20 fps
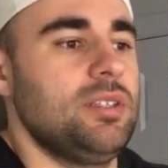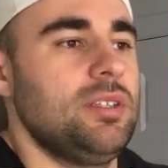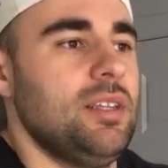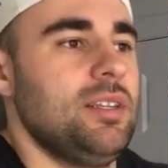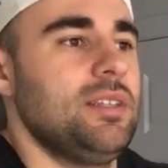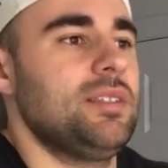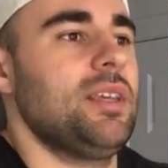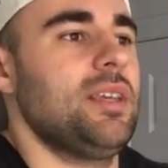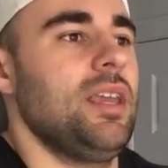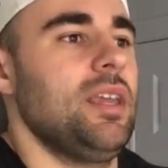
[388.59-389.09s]

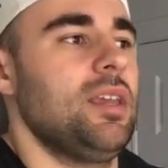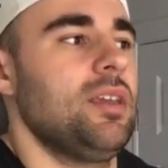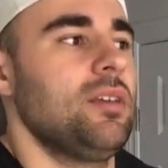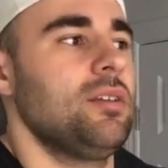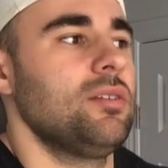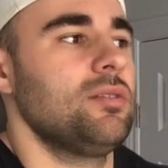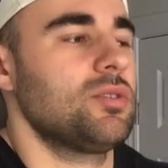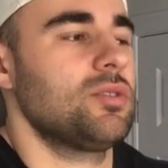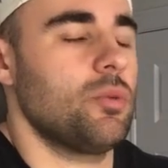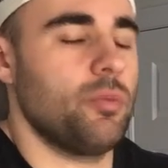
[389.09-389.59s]
intake
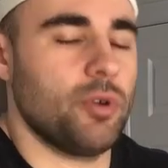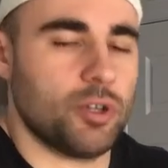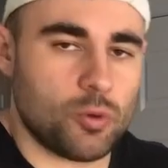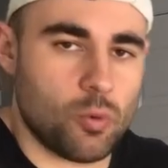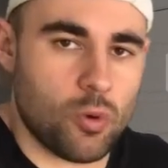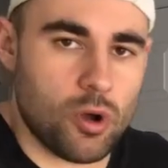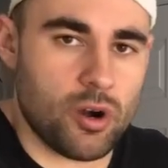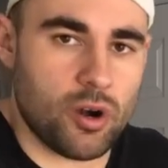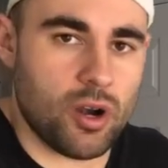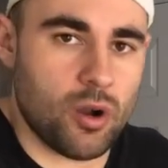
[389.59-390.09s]
so much
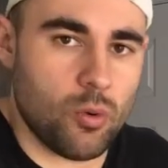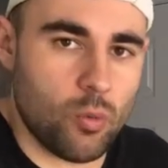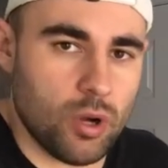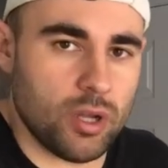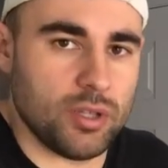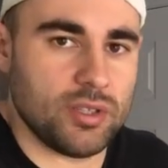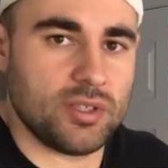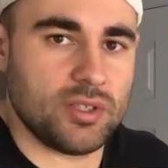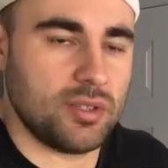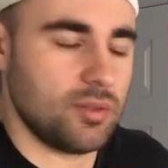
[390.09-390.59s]
water at
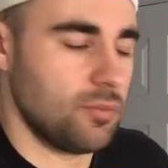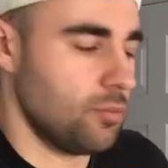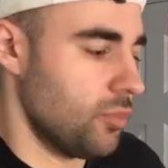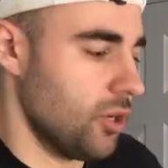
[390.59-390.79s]
once.